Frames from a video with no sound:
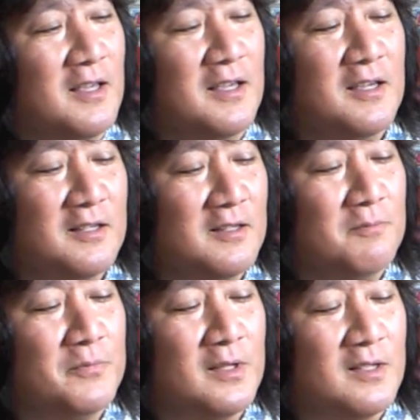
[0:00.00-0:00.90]
And
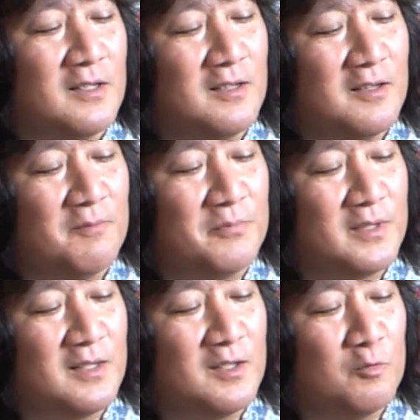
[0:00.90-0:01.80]

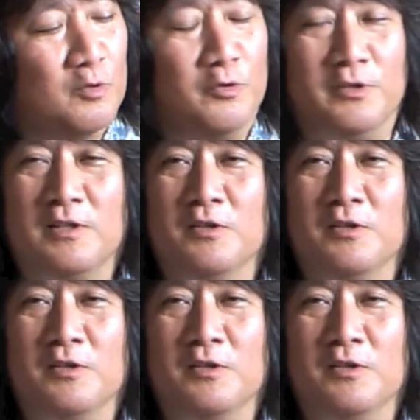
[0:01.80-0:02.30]
we'll learn